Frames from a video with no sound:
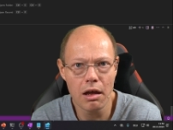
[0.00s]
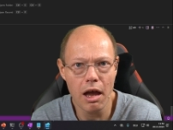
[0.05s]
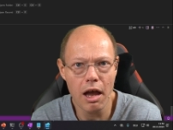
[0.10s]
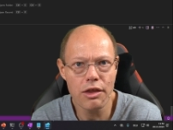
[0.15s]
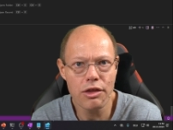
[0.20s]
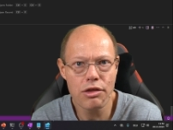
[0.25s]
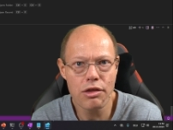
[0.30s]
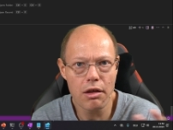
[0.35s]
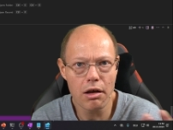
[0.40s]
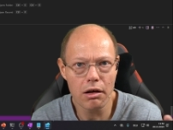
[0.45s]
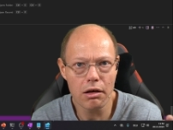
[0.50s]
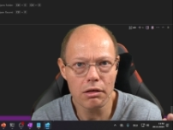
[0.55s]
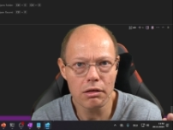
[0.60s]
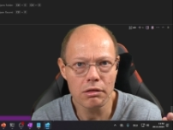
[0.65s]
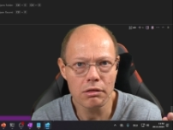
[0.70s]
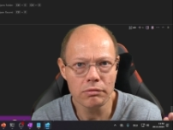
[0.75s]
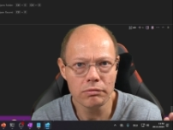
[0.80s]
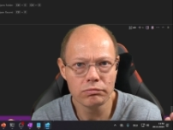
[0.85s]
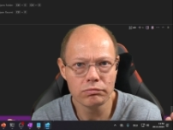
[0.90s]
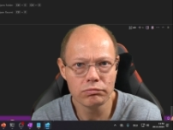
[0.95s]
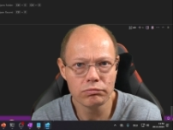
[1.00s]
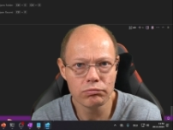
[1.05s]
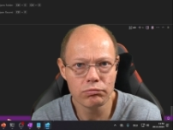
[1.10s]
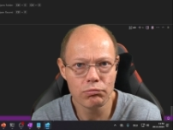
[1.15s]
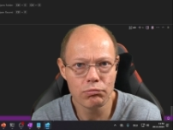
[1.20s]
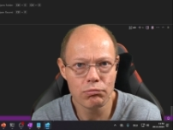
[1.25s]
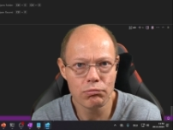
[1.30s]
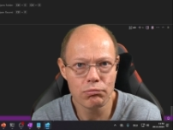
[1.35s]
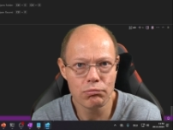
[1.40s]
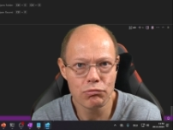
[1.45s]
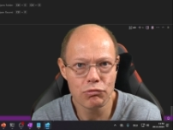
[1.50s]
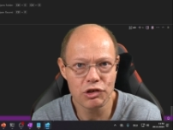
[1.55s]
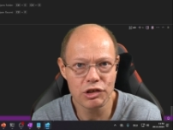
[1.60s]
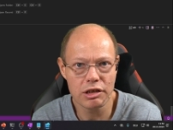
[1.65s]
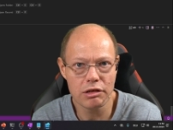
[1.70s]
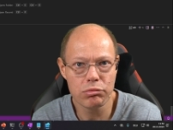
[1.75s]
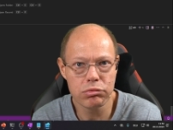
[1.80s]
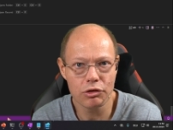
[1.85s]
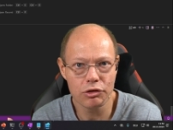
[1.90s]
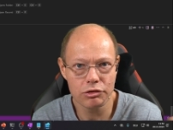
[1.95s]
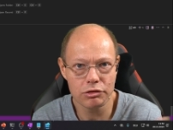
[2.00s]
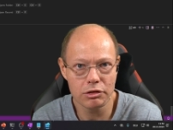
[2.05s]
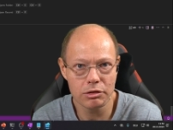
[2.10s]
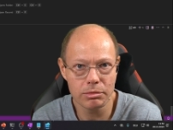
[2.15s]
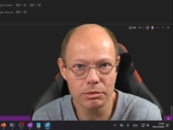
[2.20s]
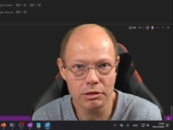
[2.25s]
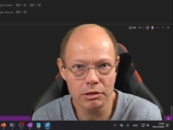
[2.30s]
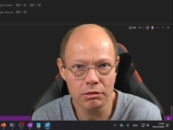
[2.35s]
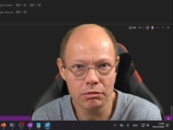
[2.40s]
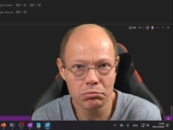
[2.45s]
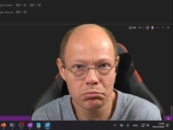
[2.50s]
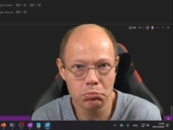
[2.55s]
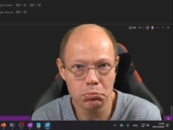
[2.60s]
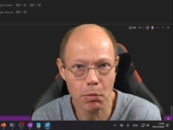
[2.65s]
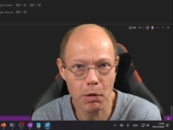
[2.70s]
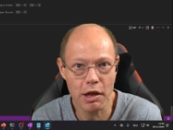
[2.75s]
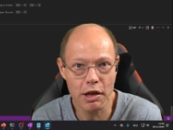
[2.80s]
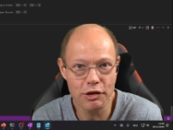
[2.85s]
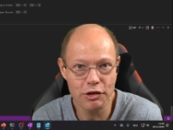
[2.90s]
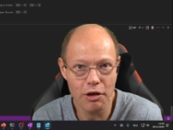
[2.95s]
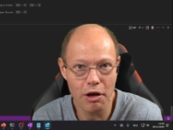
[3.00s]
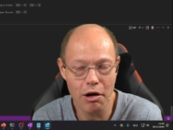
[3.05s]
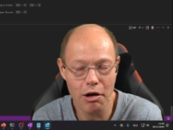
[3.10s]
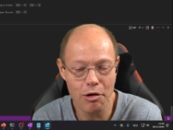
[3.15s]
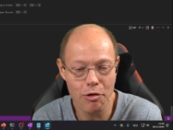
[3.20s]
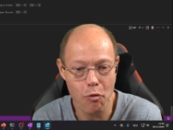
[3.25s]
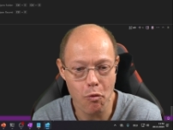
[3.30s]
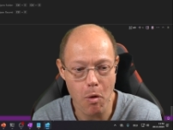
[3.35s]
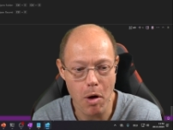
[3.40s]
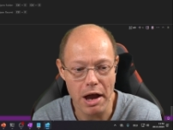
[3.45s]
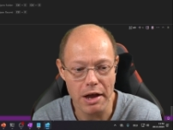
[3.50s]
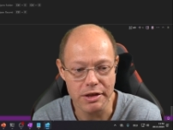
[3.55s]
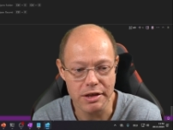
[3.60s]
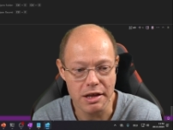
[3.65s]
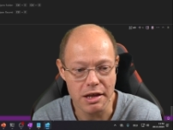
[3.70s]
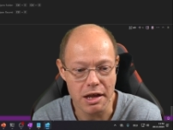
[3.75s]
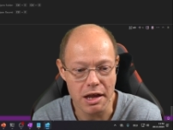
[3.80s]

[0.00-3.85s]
And now SQL Server is already